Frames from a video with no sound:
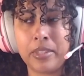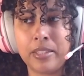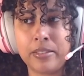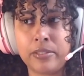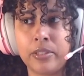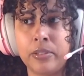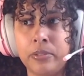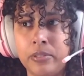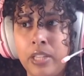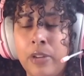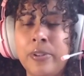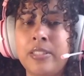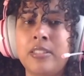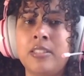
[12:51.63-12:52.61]
So
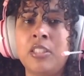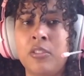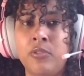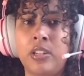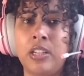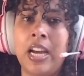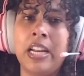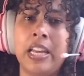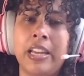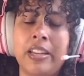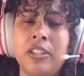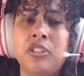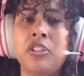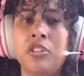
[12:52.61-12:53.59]
there is a silver lining.
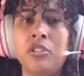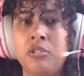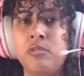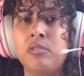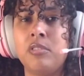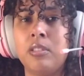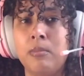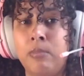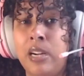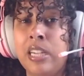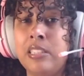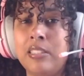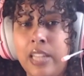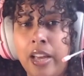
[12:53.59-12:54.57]
It's just
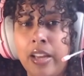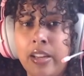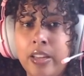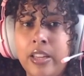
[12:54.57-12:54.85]
mindset,